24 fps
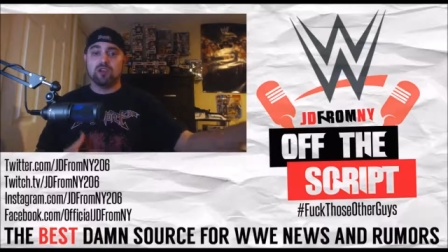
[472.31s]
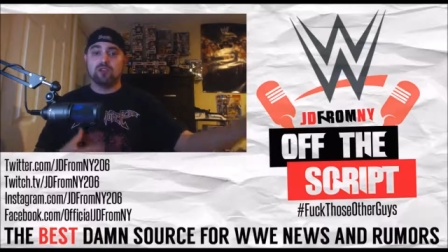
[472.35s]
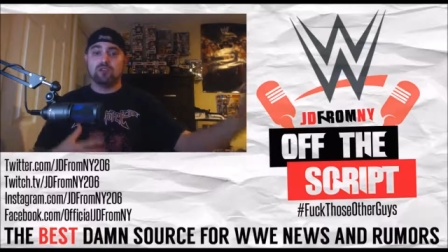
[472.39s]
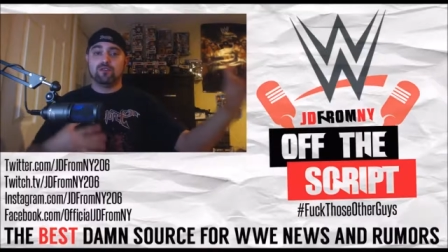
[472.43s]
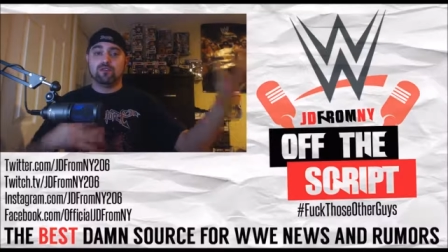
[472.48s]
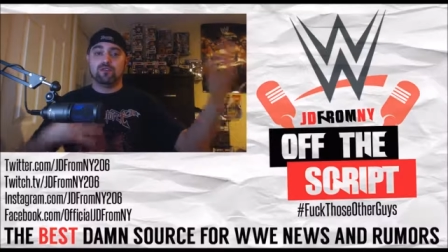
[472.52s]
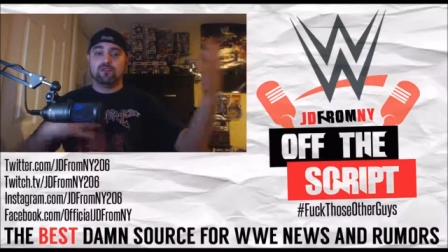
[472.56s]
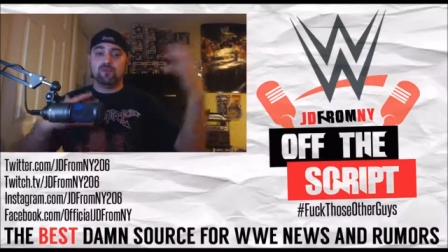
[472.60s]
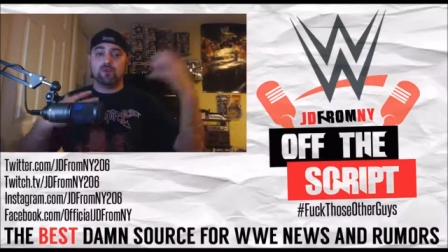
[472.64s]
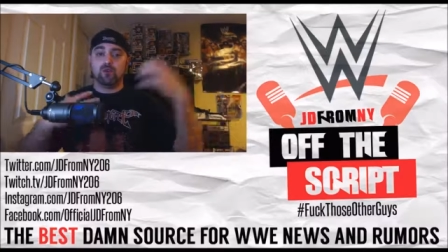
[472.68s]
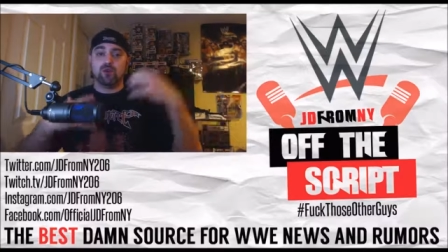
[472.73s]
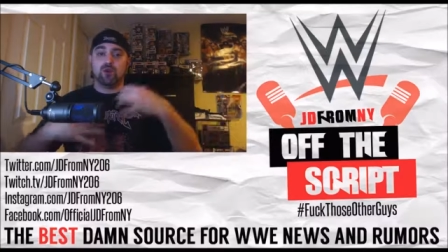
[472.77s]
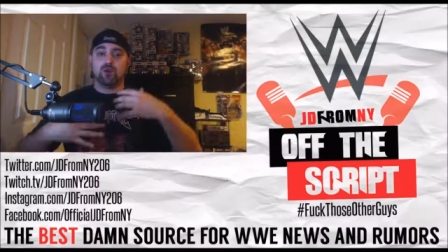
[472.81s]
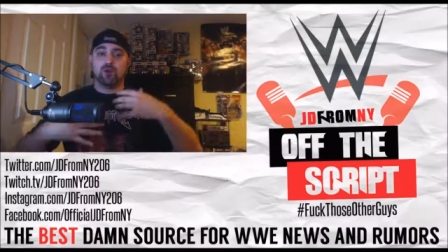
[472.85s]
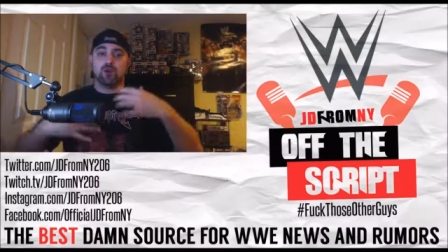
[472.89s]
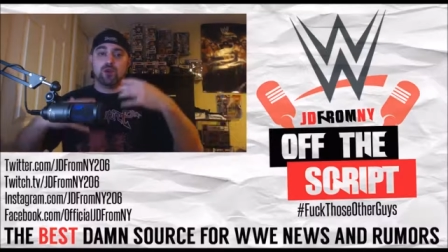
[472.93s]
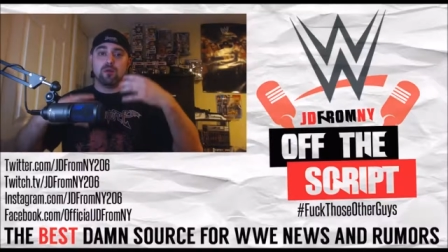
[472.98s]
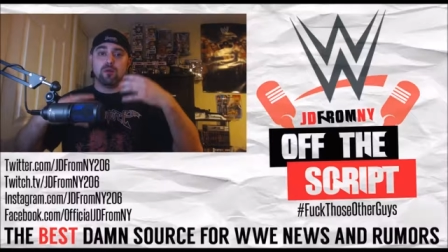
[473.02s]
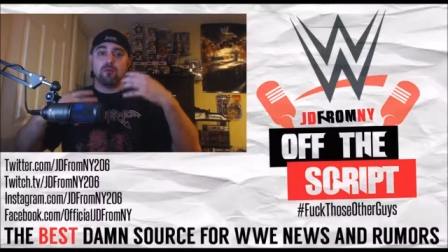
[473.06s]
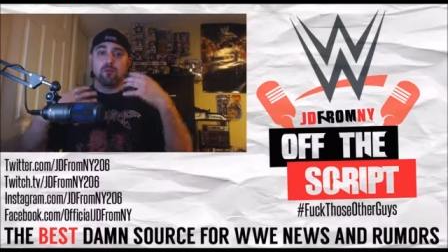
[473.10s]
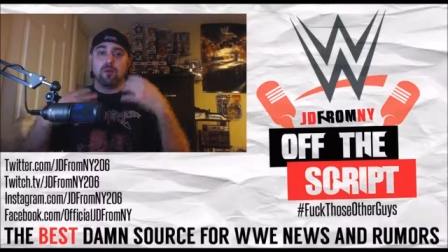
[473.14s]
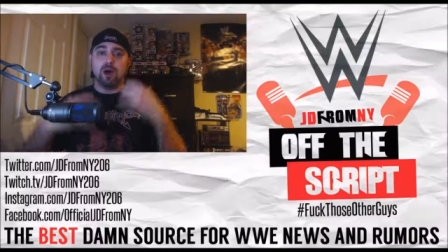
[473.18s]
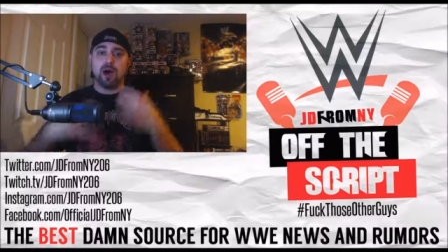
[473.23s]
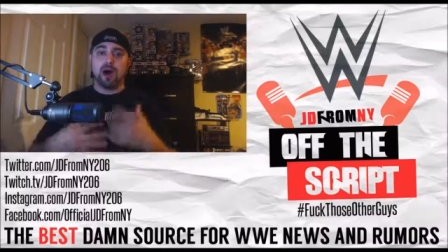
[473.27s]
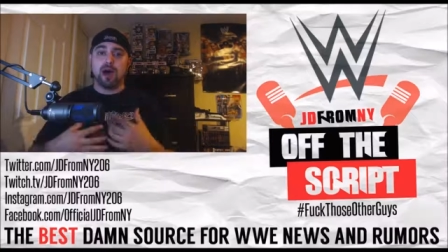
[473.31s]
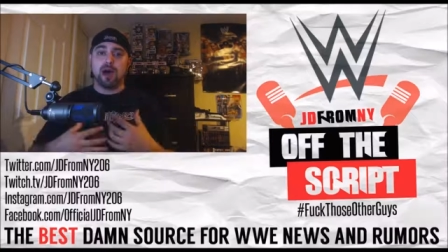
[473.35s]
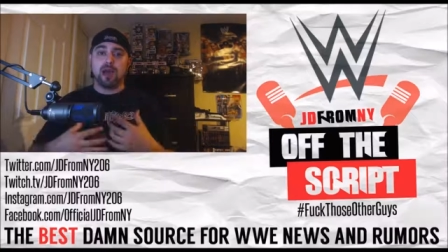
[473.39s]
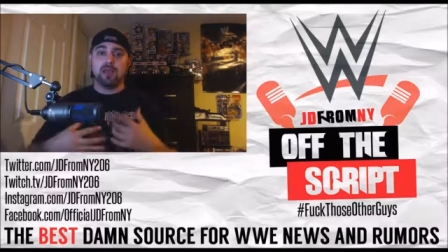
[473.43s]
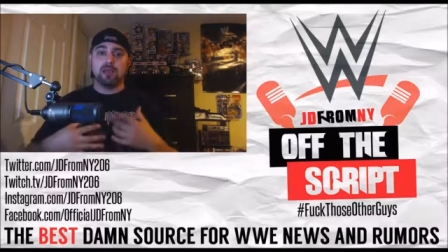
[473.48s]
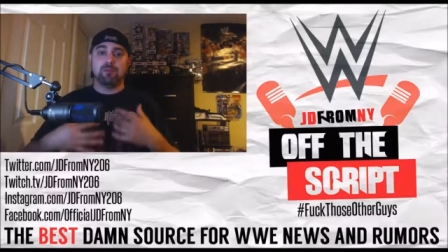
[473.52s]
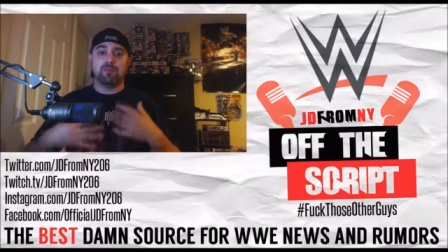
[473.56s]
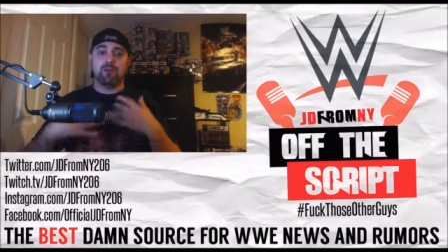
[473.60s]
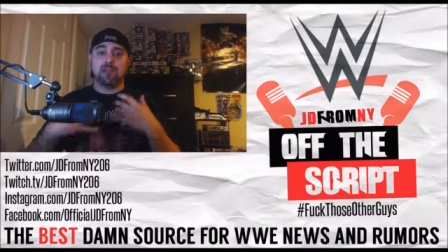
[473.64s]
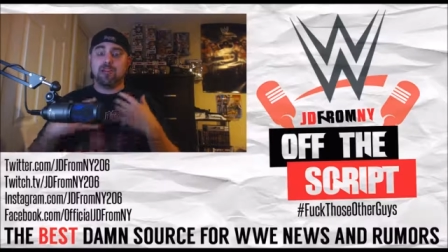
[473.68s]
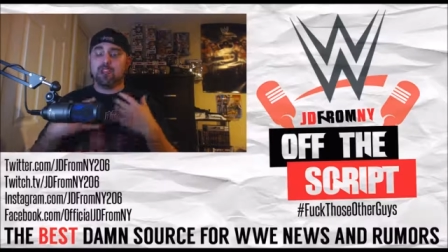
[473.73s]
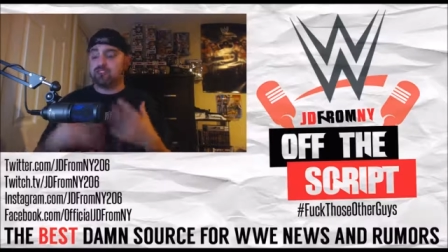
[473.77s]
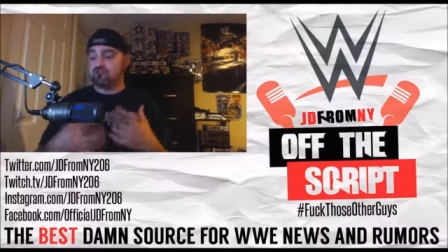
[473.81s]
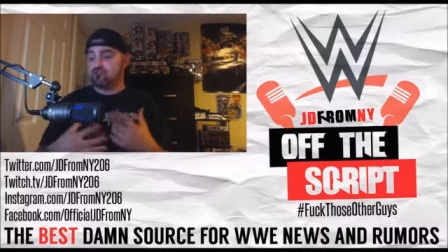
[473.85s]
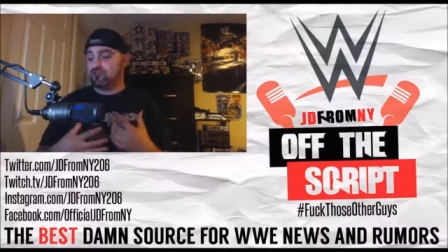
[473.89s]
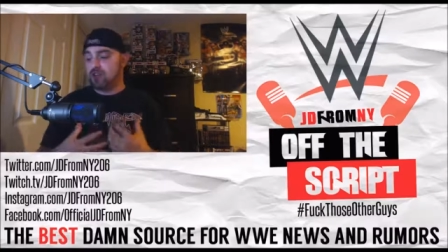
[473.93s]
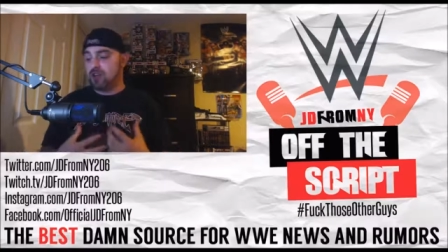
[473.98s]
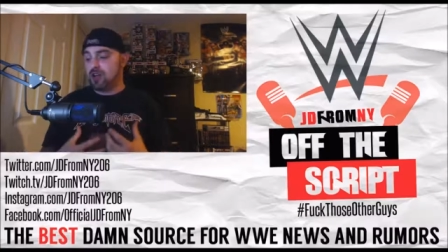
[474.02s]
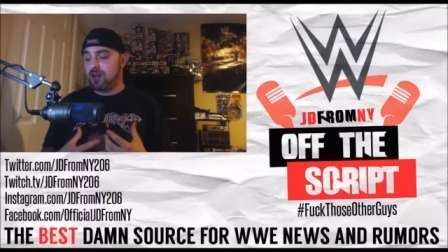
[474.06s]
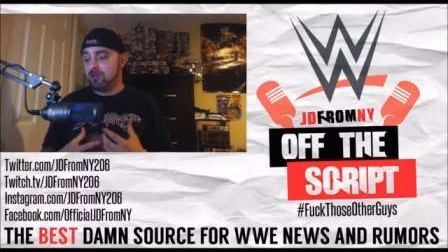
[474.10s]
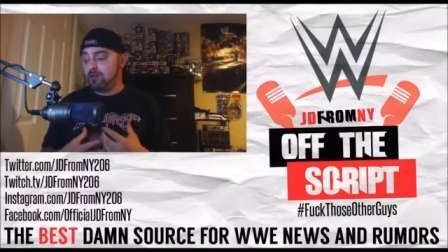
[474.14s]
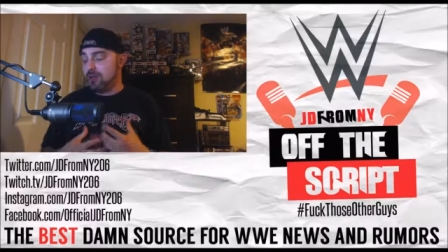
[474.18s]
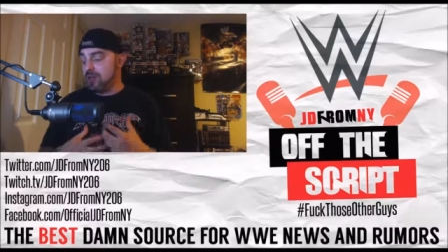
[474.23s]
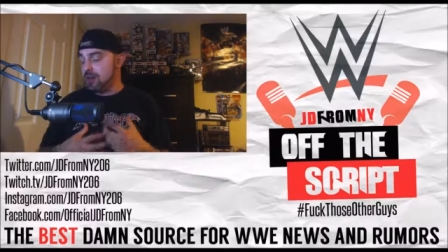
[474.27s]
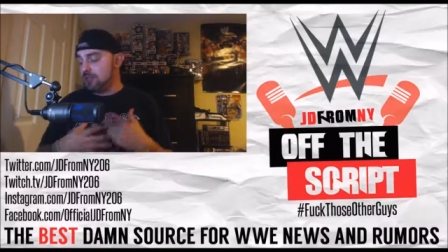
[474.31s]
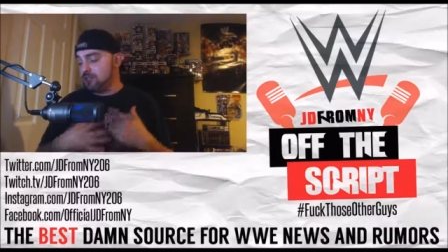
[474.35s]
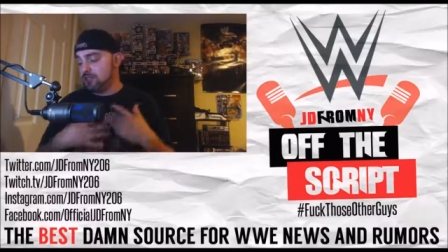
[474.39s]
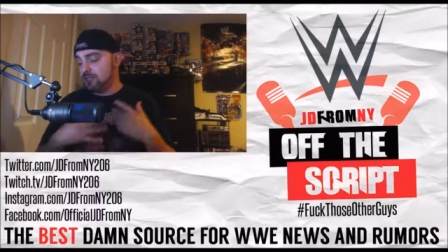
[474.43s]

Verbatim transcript: for my Patreon, man.